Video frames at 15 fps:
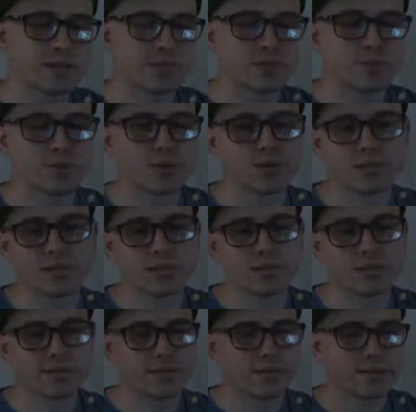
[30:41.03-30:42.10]
I was supposed
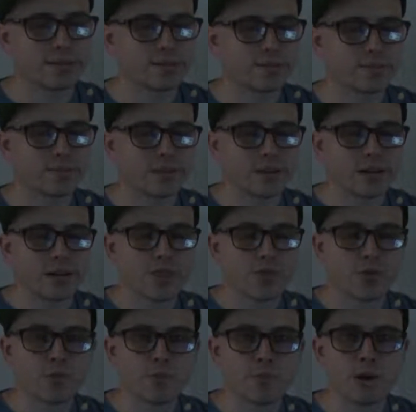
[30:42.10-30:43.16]
to,
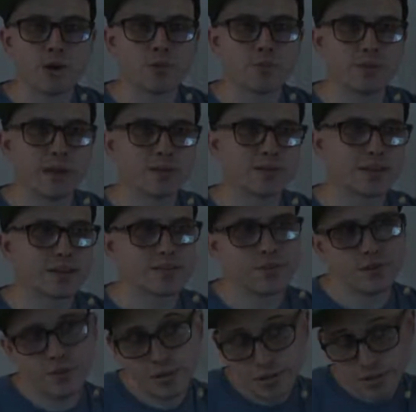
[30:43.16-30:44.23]
throw him a bone, but that was like a
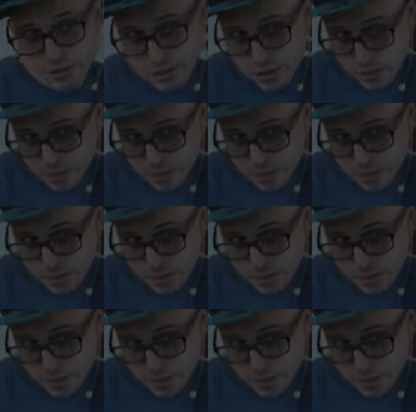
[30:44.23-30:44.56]
few years ago.